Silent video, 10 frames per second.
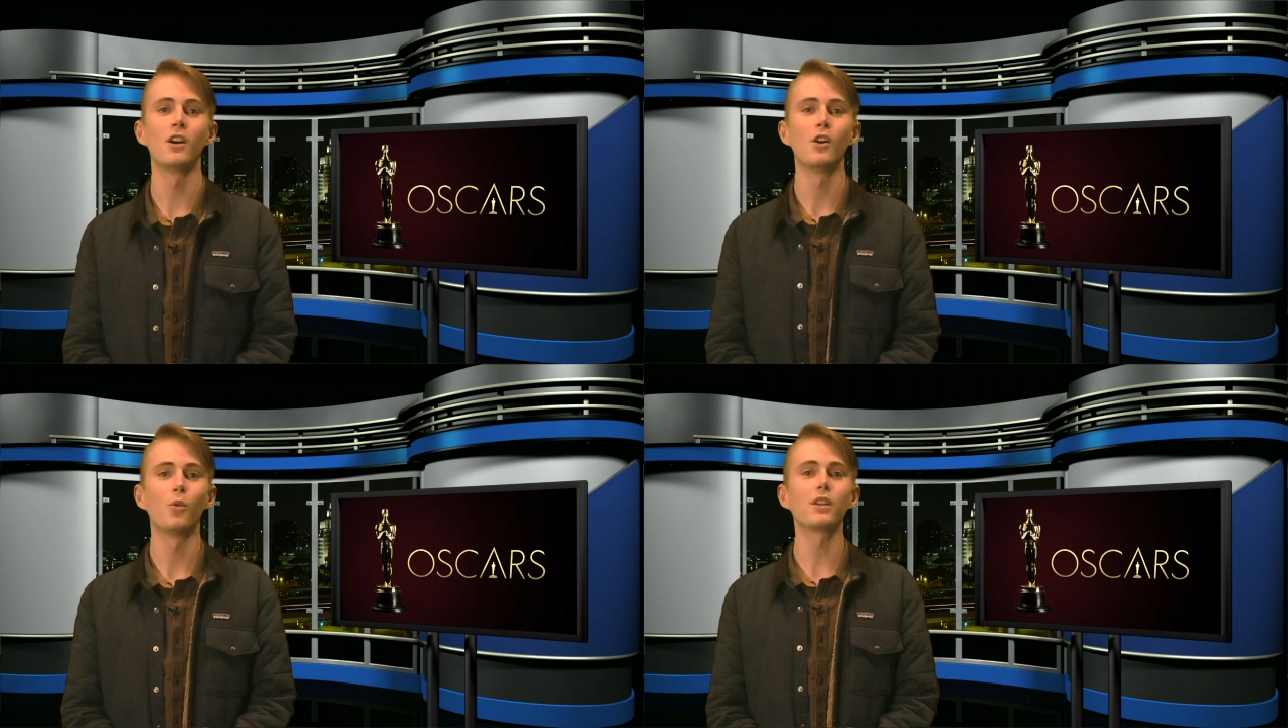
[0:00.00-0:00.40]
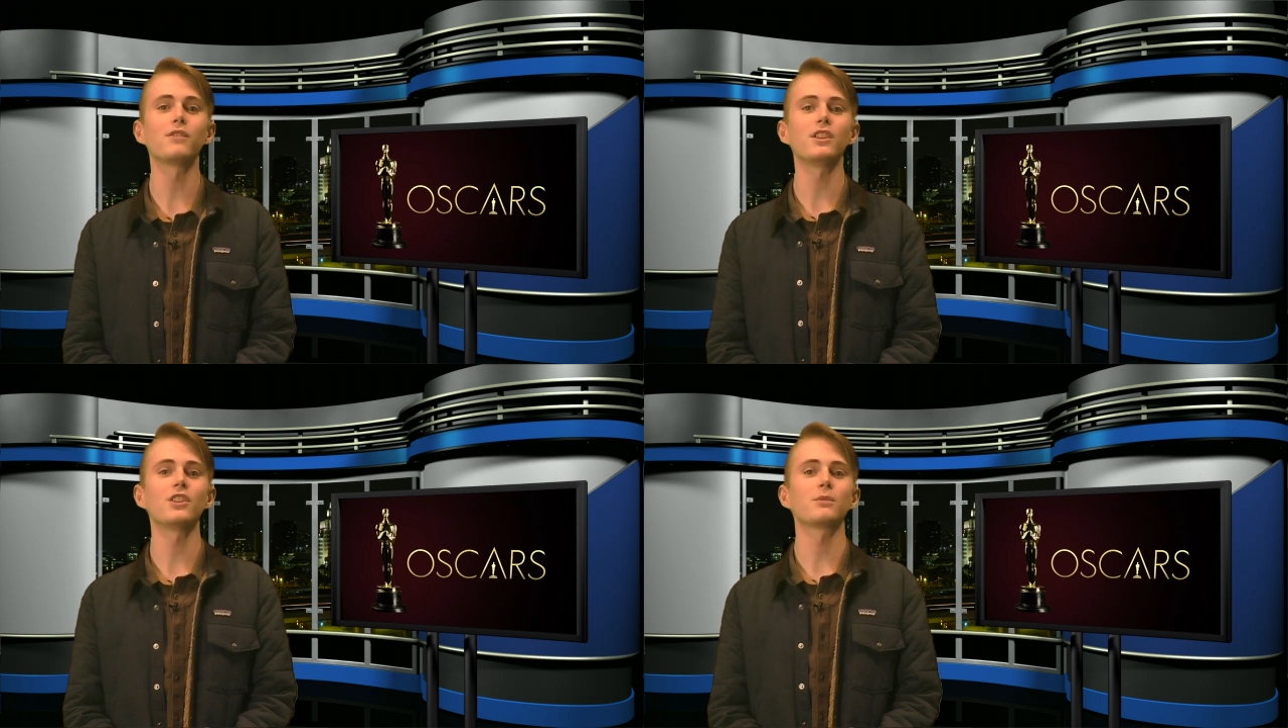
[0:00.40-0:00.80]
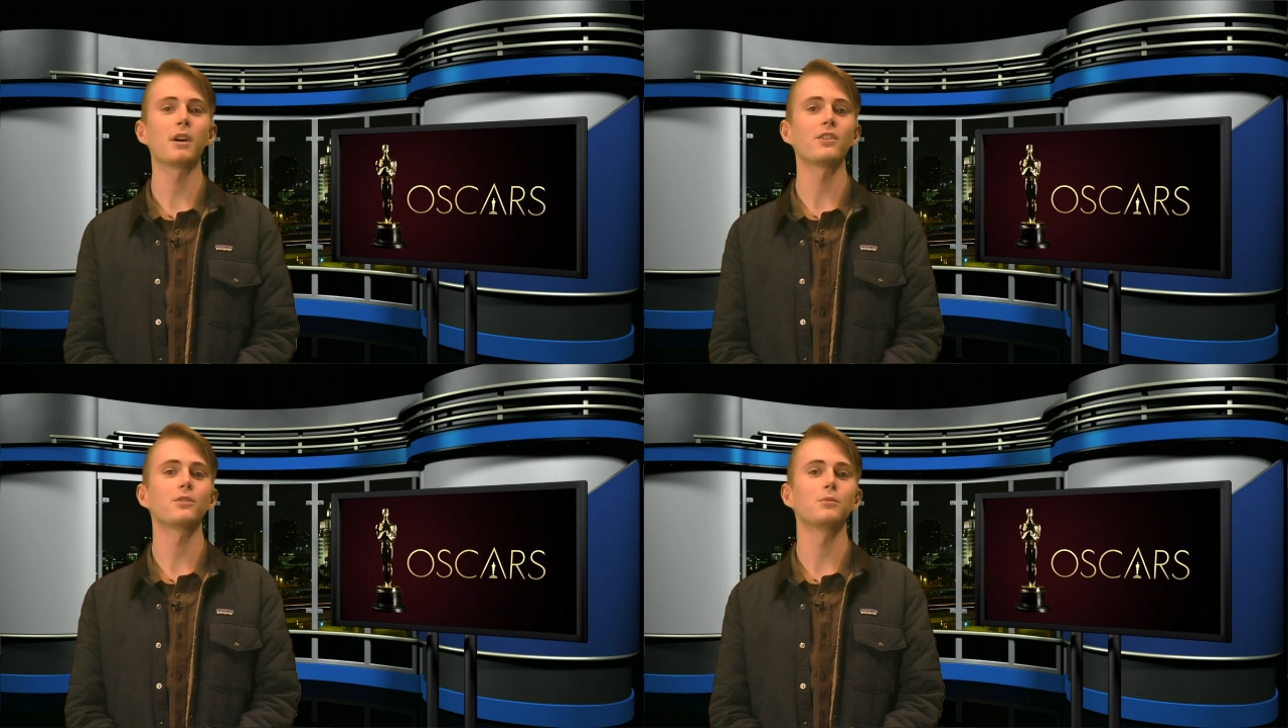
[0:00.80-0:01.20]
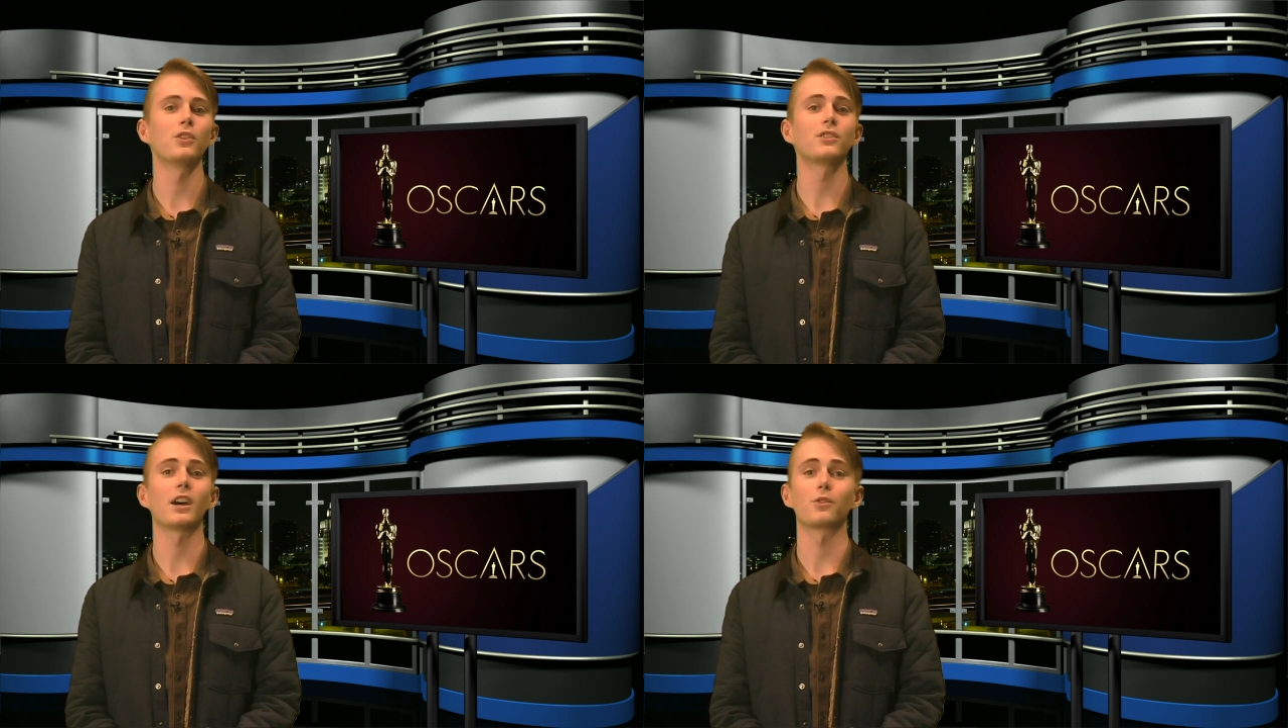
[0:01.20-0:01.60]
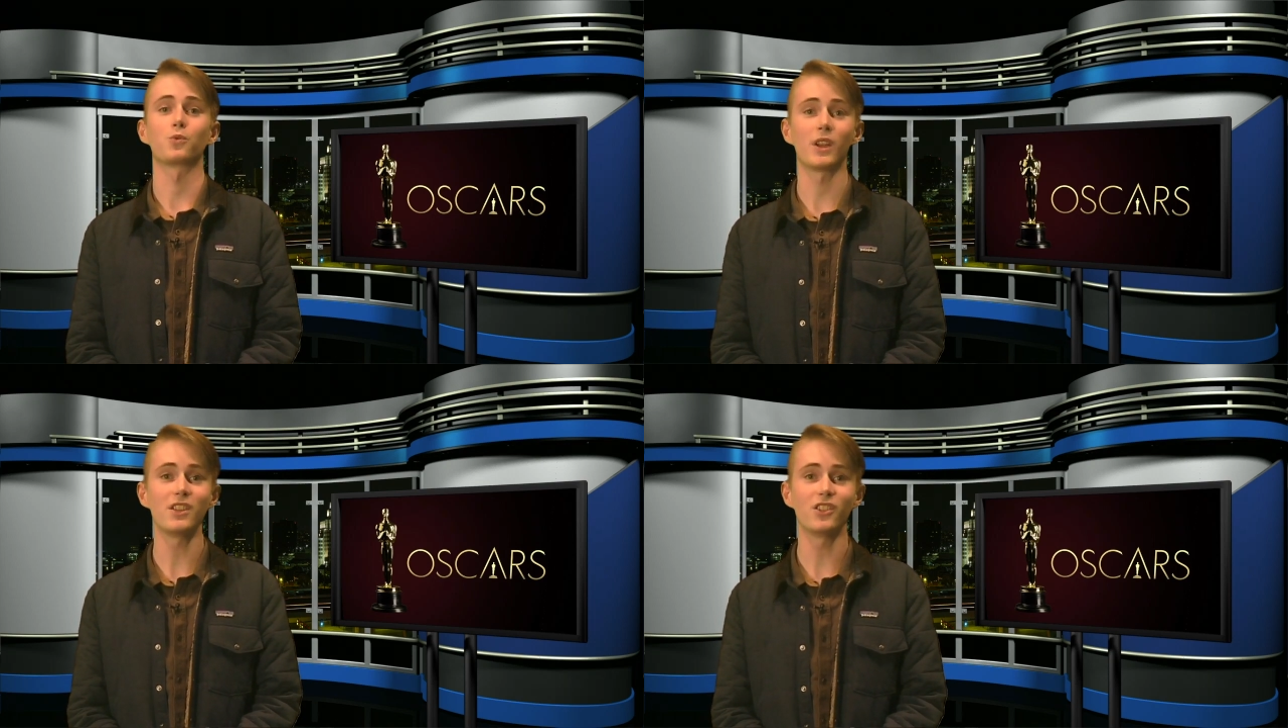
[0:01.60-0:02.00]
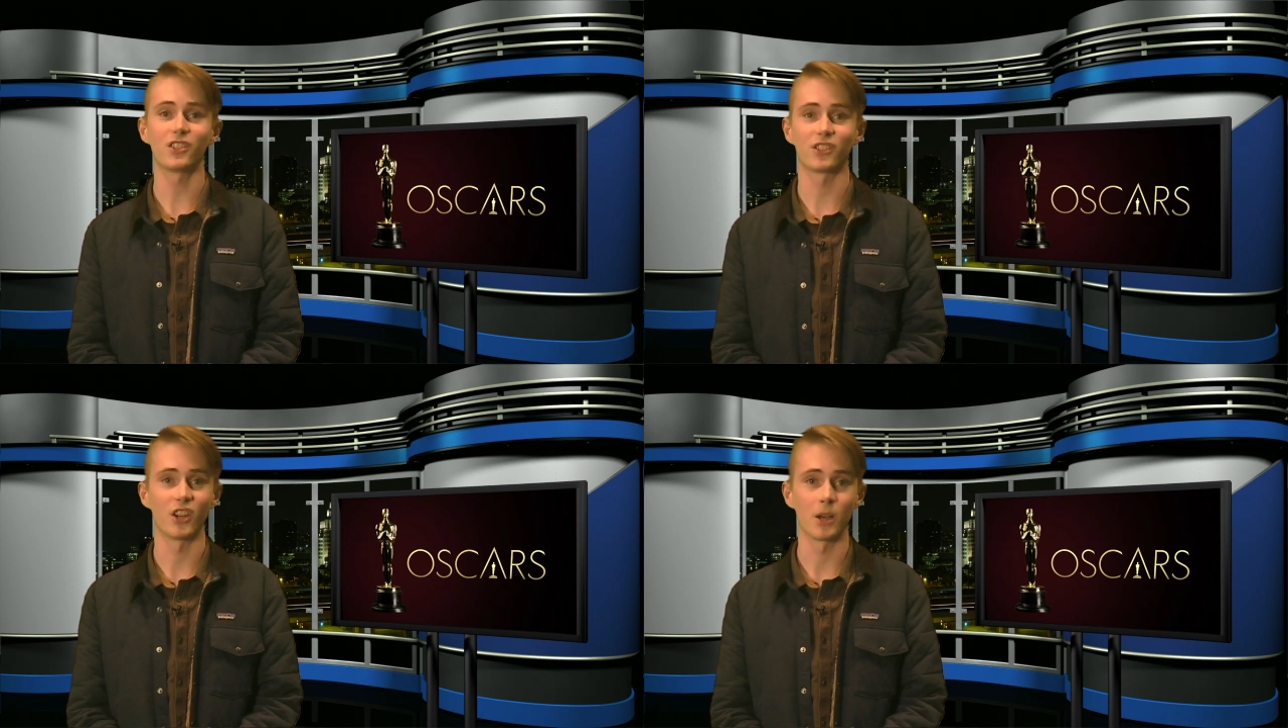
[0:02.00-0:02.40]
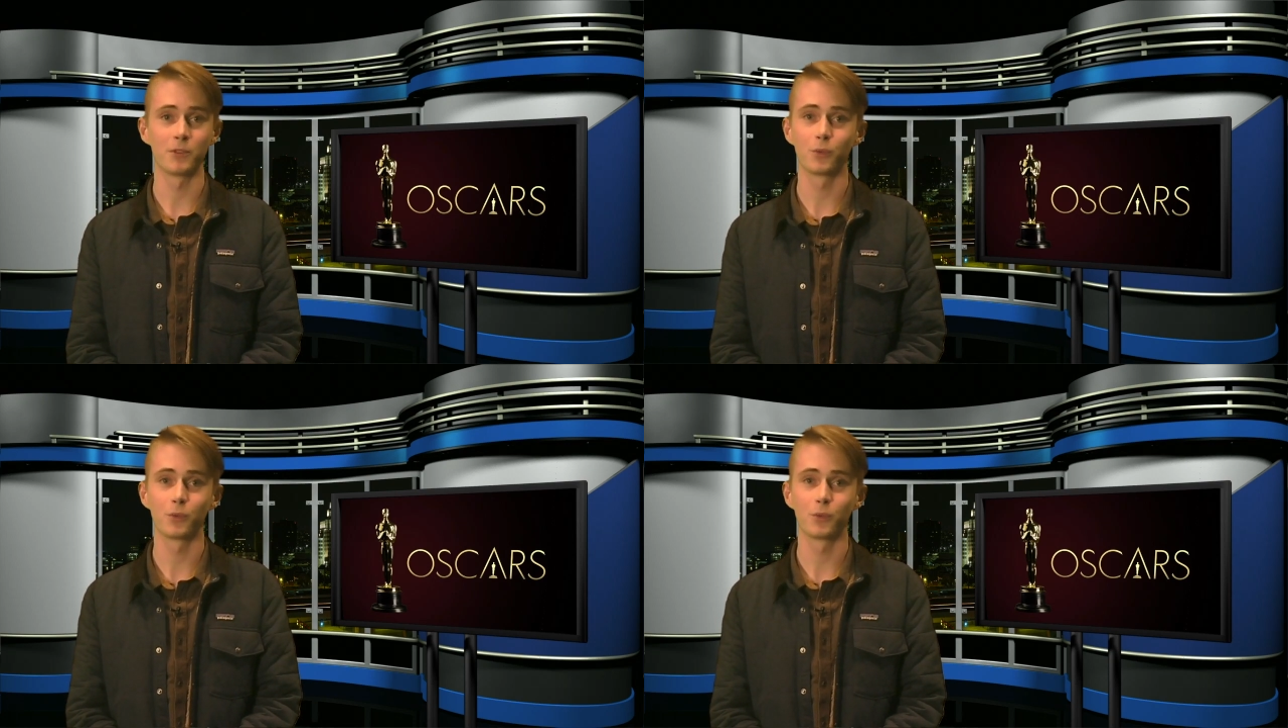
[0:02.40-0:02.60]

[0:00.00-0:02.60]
One of the year's most outrageous snubs